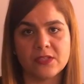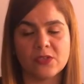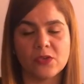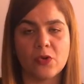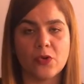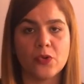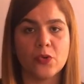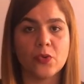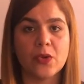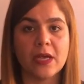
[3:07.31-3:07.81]

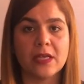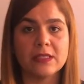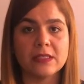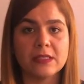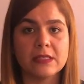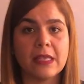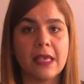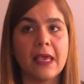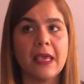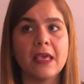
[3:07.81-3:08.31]
So you can
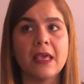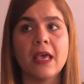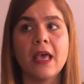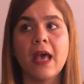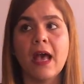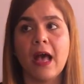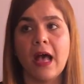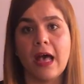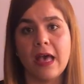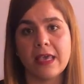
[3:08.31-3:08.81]
say,
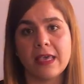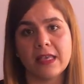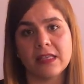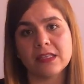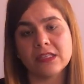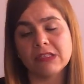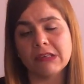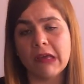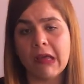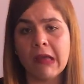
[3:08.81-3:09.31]
I
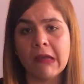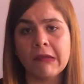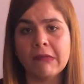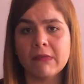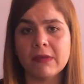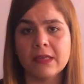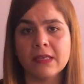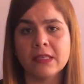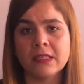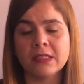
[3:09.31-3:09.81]
am
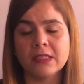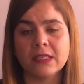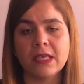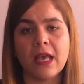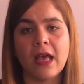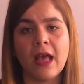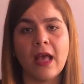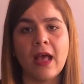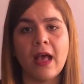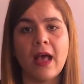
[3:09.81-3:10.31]
tired,
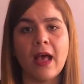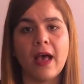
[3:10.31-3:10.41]
yeah,